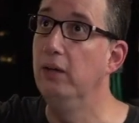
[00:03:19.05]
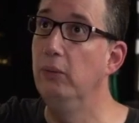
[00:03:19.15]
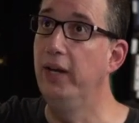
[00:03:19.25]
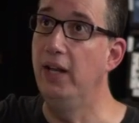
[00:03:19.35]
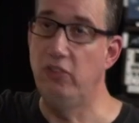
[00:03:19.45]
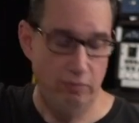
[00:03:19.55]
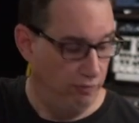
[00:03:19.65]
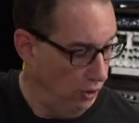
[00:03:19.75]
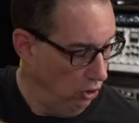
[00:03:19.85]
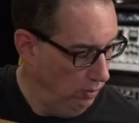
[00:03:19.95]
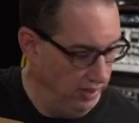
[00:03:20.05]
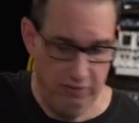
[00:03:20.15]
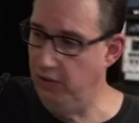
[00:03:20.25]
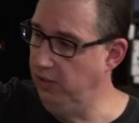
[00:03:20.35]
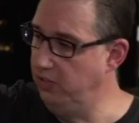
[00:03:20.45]
we got some foam in the
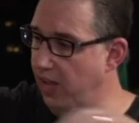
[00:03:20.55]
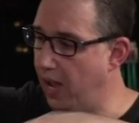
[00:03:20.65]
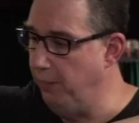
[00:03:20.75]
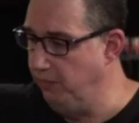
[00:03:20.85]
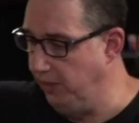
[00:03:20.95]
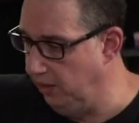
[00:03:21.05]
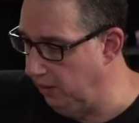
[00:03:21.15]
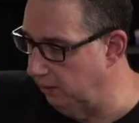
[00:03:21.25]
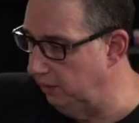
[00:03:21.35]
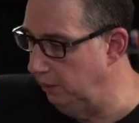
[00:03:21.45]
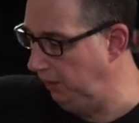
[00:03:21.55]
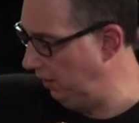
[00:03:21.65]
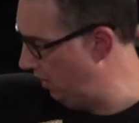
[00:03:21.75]
very top of it here. Let me,